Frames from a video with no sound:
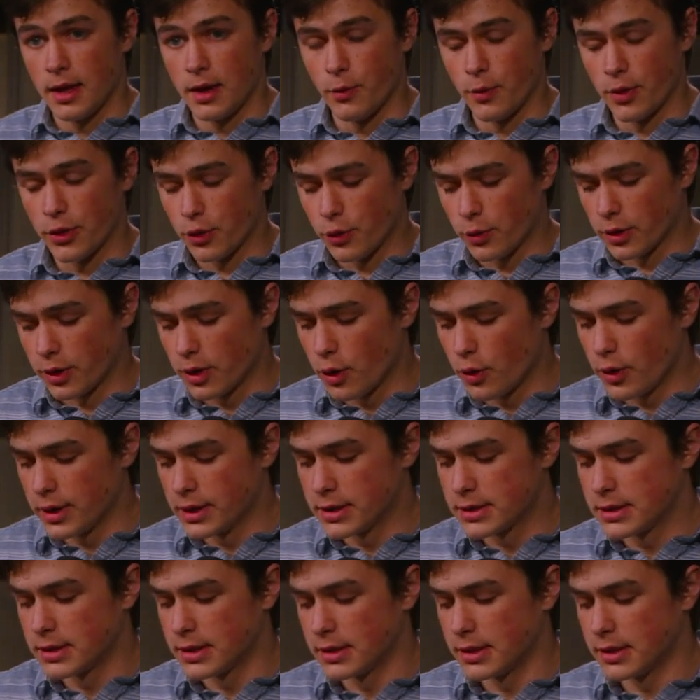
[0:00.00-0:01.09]
Whether we're going
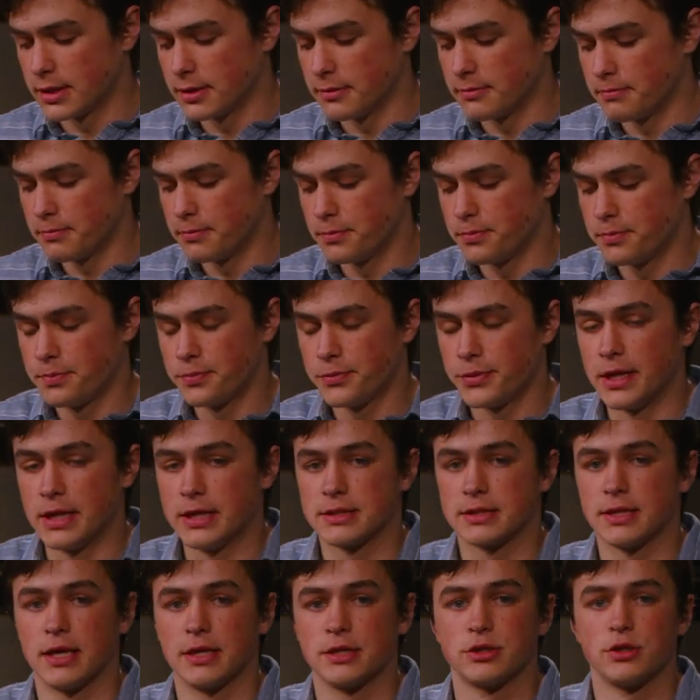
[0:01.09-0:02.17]
to
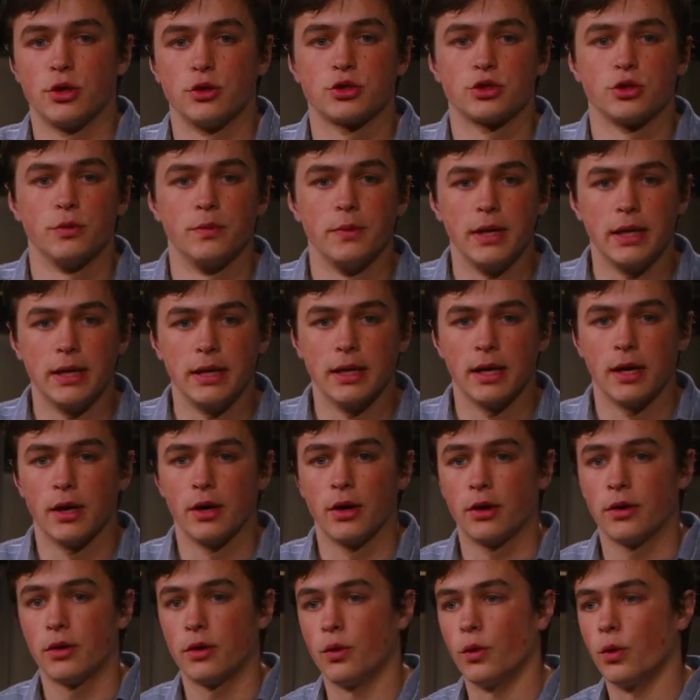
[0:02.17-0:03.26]
things like social
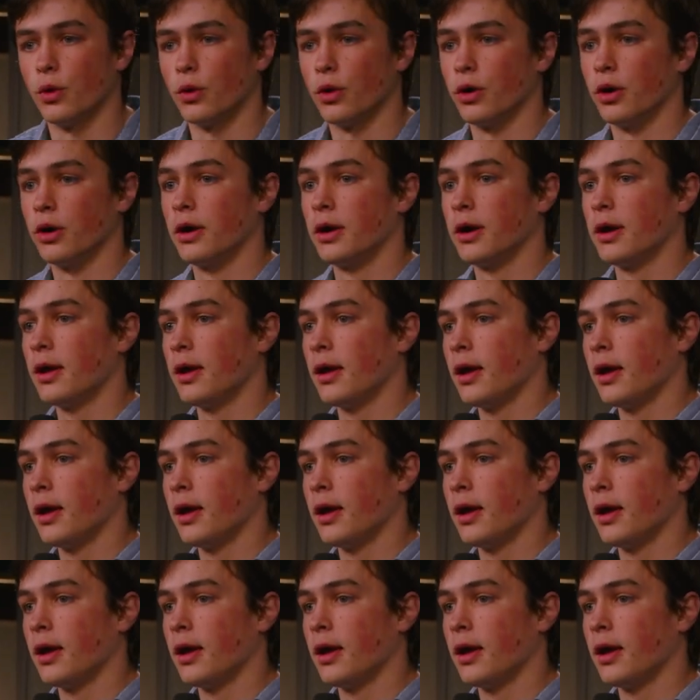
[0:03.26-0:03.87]
media or